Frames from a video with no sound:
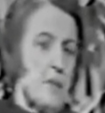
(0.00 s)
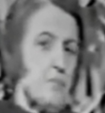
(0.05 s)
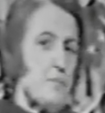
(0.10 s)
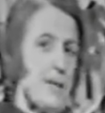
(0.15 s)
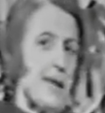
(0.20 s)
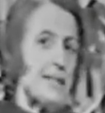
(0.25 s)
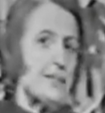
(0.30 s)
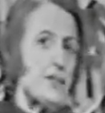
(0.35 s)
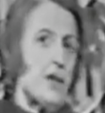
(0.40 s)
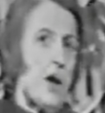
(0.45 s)

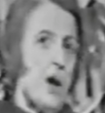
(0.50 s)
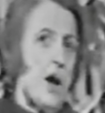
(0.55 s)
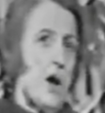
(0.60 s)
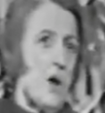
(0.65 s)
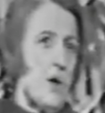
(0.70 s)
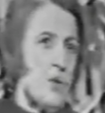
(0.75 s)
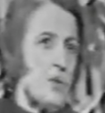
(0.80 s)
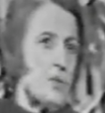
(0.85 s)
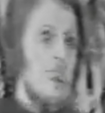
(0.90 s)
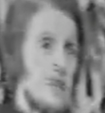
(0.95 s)
but
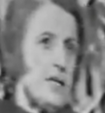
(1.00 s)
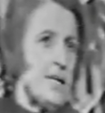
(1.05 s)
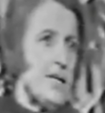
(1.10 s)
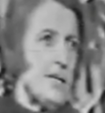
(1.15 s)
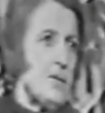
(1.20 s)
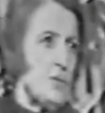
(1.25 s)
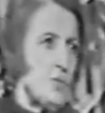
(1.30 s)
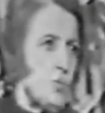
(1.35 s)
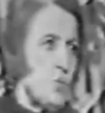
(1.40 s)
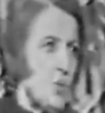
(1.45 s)
only
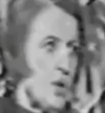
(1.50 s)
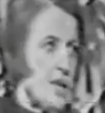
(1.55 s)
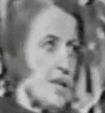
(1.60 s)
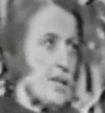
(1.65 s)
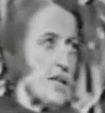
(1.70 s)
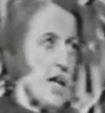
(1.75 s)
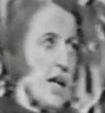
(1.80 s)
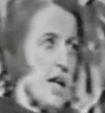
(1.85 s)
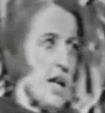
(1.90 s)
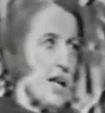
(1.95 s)

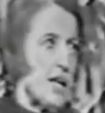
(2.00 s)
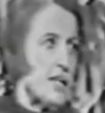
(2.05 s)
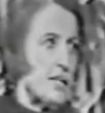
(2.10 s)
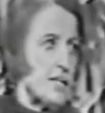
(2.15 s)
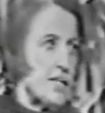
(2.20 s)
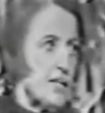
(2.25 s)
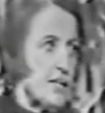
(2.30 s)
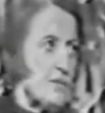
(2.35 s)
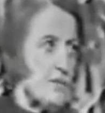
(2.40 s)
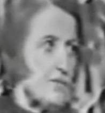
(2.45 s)
when and
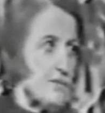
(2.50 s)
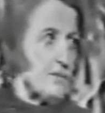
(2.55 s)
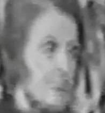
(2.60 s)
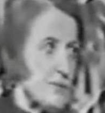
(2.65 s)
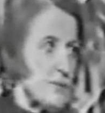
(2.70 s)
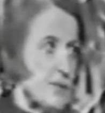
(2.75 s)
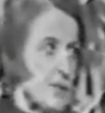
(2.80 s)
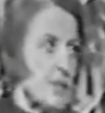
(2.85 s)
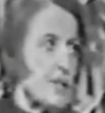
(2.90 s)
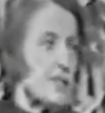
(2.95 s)
if
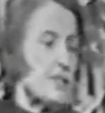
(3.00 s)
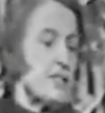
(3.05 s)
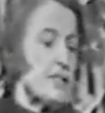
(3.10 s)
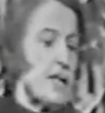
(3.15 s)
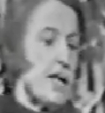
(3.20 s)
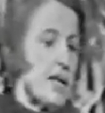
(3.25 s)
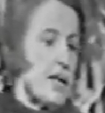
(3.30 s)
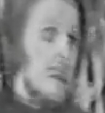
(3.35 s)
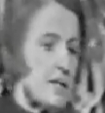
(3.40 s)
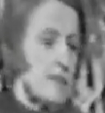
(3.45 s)

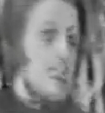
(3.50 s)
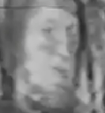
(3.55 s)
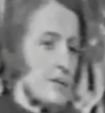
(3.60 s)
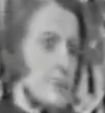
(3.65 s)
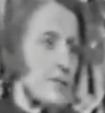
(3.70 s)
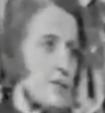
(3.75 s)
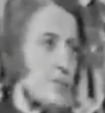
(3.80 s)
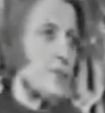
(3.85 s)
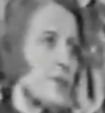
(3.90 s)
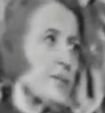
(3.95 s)
they
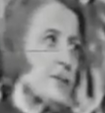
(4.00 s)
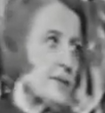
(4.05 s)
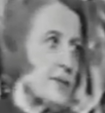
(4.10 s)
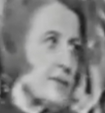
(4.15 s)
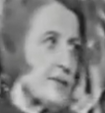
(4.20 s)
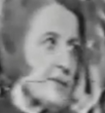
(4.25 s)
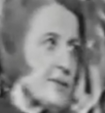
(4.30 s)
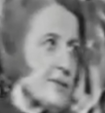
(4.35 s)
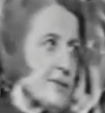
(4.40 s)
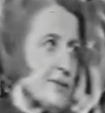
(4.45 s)
correspond
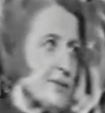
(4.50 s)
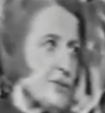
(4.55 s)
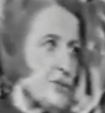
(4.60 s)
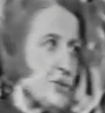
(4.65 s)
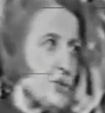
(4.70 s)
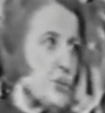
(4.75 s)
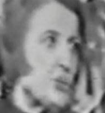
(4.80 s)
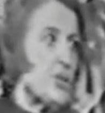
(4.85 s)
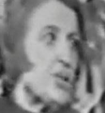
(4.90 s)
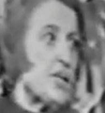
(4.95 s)

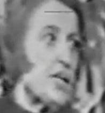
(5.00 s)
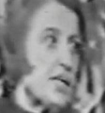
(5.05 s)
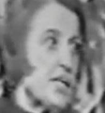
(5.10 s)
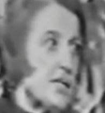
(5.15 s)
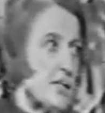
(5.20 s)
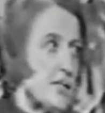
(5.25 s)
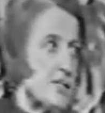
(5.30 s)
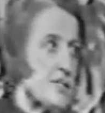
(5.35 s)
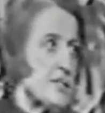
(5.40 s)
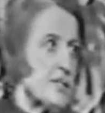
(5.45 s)
to
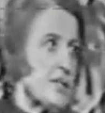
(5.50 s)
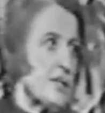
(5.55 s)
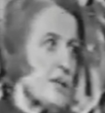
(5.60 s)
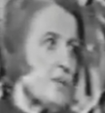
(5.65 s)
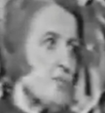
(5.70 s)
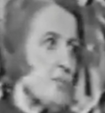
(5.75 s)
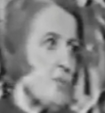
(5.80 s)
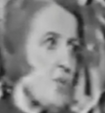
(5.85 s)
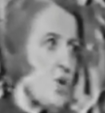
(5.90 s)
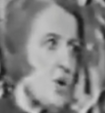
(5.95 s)
his
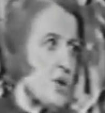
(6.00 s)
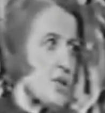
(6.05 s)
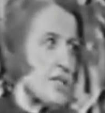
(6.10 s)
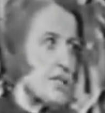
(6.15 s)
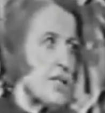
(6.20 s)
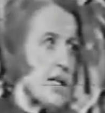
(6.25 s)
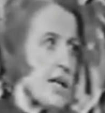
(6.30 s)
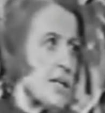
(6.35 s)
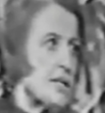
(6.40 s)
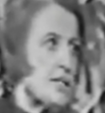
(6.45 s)

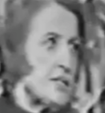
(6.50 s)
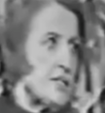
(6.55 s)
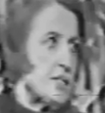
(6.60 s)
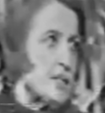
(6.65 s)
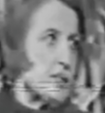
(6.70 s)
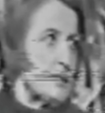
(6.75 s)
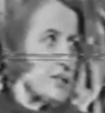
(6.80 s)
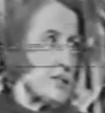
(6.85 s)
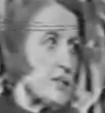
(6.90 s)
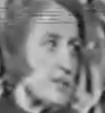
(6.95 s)
moral
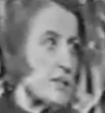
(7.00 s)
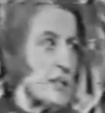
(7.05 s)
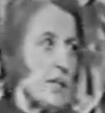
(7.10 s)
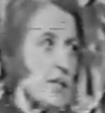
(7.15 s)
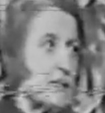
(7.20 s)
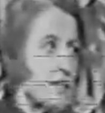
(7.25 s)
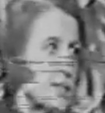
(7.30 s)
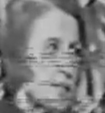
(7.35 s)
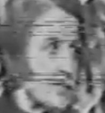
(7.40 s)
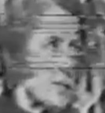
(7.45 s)
ideas,
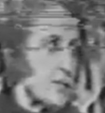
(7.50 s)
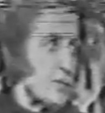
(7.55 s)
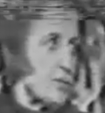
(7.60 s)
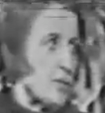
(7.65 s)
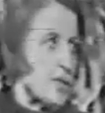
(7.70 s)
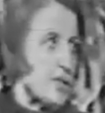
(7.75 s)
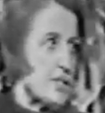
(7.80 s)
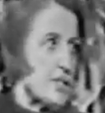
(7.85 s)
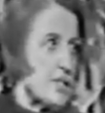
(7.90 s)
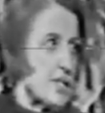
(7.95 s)
not
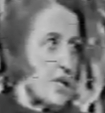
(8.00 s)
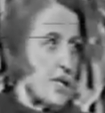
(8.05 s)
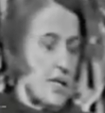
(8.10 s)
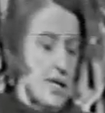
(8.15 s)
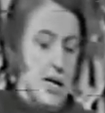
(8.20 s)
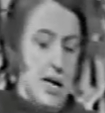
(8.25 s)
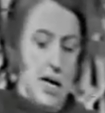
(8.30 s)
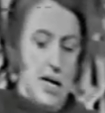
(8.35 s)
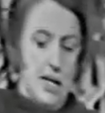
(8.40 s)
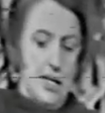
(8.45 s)
otherwise.
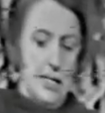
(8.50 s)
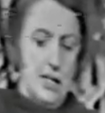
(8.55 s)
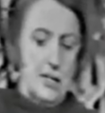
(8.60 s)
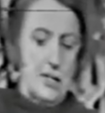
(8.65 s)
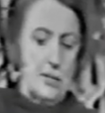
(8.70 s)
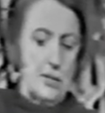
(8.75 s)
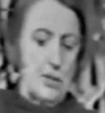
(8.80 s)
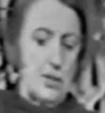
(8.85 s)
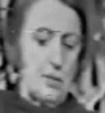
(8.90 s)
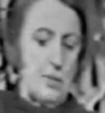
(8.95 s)
In other
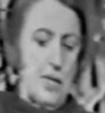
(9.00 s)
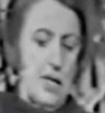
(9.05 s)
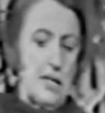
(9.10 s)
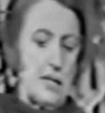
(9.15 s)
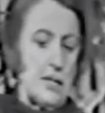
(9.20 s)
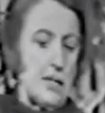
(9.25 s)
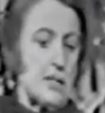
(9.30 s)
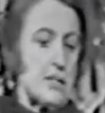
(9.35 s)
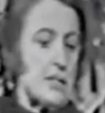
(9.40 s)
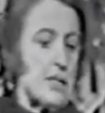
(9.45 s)
words, man
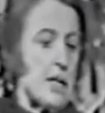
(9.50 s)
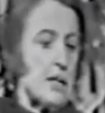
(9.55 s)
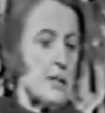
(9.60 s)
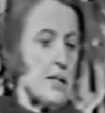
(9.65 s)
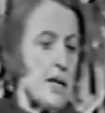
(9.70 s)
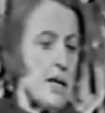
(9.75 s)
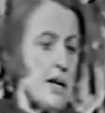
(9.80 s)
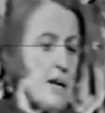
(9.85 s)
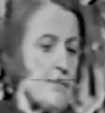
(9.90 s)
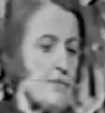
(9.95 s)
does not
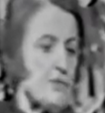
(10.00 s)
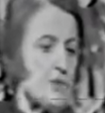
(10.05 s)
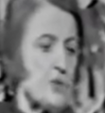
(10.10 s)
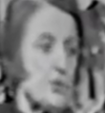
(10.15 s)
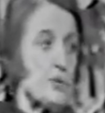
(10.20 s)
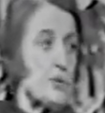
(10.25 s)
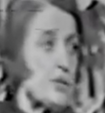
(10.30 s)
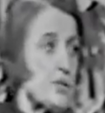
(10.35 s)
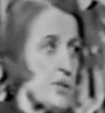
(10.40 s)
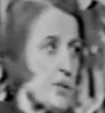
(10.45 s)
have
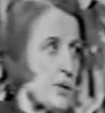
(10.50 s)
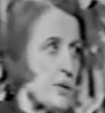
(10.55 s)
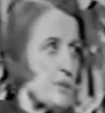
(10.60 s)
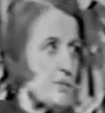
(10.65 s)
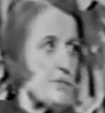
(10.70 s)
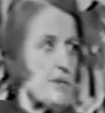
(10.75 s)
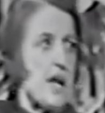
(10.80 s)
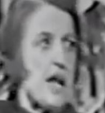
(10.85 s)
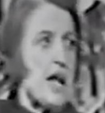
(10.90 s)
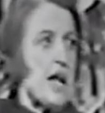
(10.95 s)
to serve
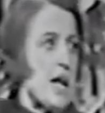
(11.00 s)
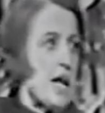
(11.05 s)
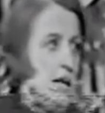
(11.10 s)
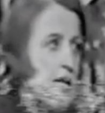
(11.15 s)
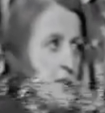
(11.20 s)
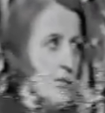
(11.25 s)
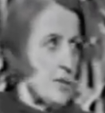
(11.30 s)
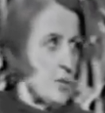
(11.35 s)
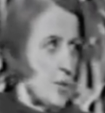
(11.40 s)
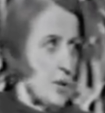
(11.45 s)

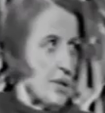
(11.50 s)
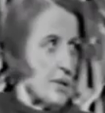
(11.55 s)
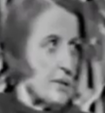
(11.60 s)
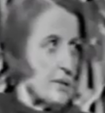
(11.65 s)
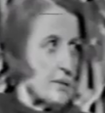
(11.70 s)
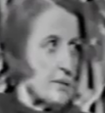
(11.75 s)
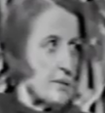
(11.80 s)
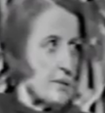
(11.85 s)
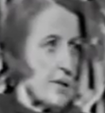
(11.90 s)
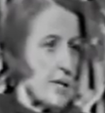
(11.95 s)
anyone
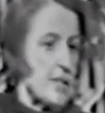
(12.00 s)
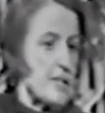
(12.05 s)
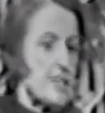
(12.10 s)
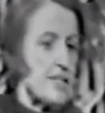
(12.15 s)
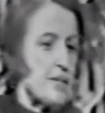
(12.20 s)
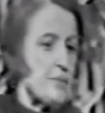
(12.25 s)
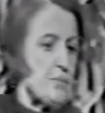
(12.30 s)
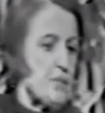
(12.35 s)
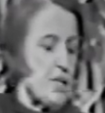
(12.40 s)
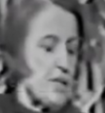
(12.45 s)

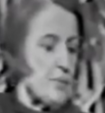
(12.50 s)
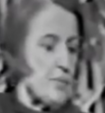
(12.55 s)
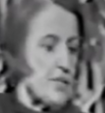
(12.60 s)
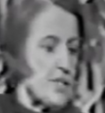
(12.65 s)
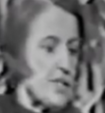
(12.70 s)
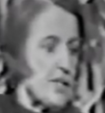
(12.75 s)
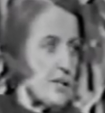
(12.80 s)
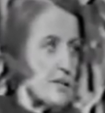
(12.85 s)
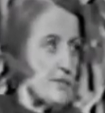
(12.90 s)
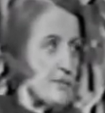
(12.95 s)
except
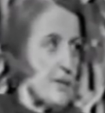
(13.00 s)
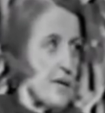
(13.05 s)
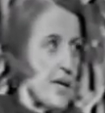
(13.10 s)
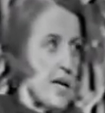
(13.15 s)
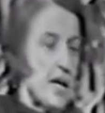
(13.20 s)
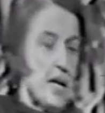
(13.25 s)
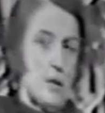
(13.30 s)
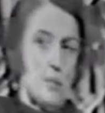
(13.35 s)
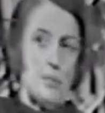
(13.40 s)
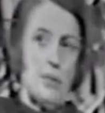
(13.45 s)
himself,
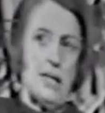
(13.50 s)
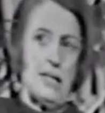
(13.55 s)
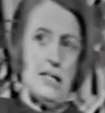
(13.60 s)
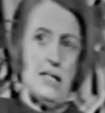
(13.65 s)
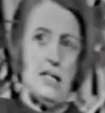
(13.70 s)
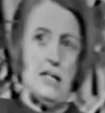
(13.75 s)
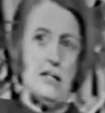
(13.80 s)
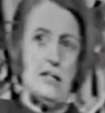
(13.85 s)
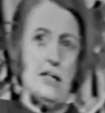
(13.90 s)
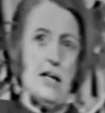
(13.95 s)
but
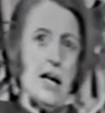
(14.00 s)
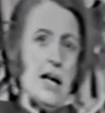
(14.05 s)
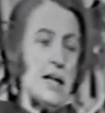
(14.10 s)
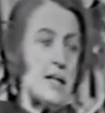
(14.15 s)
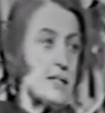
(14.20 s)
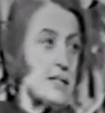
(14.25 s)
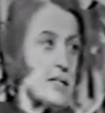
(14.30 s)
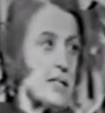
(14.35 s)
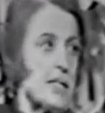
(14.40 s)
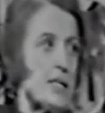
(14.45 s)
he does,
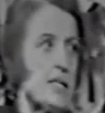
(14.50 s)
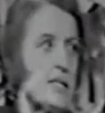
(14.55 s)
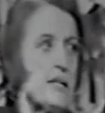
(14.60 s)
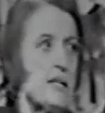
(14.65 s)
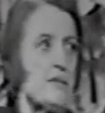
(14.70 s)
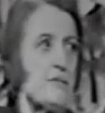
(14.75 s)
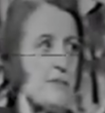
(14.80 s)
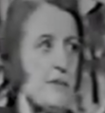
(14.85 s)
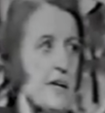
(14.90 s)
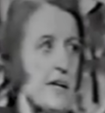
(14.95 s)
in
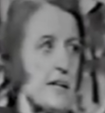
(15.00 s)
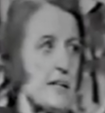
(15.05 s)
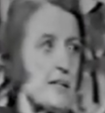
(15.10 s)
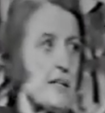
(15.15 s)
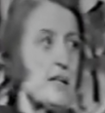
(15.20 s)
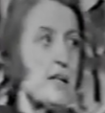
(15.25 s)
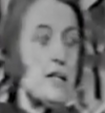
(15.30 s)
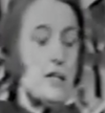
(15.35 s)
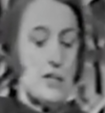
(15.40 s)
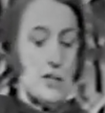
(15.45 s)
effect,
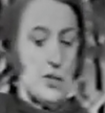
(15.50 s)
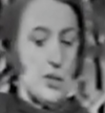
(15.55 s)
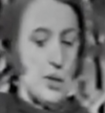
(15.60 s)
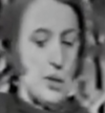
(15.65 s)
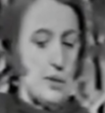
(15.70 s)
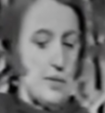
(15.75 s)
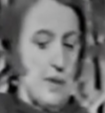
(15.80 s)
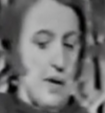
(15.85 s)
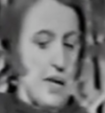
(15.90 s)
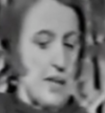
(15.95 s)

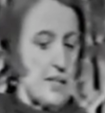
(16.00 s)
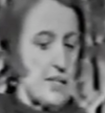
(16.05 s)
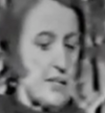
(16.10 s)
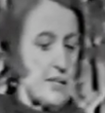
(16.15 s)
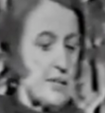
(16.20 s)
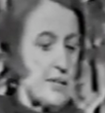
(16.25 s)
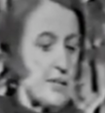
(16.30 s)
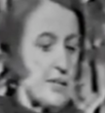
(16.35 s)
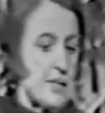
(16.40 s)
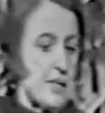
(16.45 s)
serve
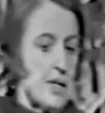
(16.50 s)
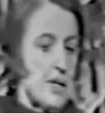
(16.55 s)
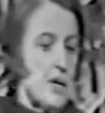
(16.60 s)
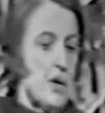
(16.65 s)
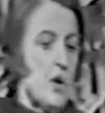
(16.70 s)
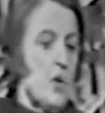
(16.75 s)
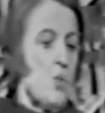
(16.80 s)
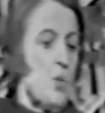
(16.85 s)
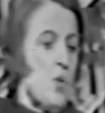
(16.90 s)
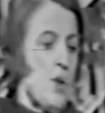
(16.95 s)
others
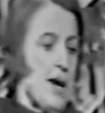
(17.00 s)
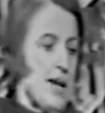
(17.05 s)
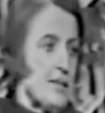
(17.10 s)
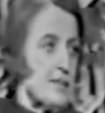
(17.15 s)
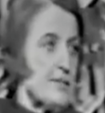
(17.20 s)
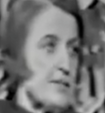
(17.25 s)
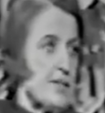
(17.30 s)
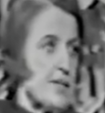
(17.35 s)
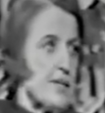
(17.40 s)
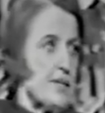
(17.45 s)

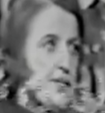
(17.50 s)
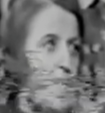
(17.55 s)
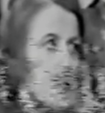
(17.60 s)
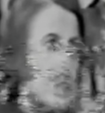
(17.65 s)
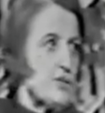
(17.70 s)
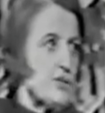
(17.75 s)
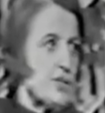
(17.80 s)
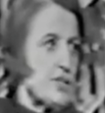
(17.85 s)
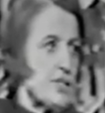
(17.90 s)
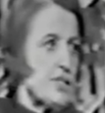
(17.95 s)
when their
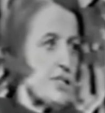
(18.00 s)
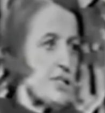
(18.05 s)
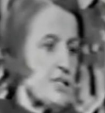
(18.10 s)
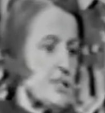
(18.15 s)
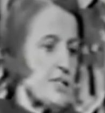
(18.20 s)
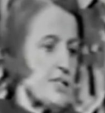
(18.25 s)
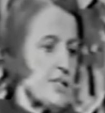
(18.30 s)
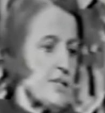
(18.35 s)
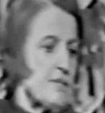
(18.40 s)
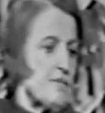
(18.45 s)
interests
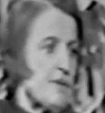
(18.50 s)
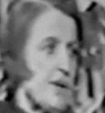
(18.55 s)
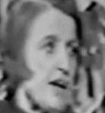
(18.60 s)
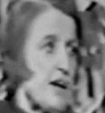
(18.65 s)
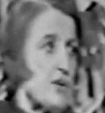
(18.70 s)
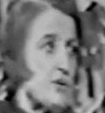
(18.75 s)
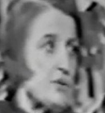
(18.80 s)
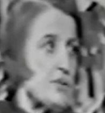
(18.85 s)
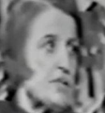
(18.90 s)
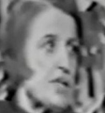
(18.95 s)
and their
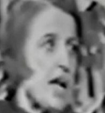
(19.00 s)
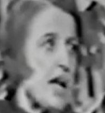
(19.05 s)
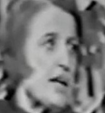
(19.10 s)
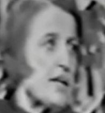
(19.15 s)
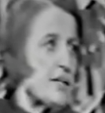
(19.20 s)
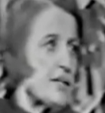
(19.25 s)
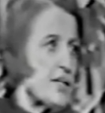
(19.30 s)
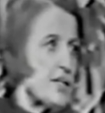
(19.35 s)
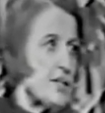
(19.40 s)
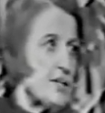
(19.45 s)
values
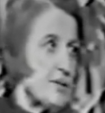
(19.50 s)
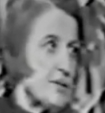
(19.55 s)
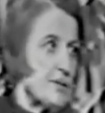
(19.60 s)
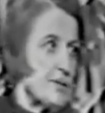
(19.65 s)
agree.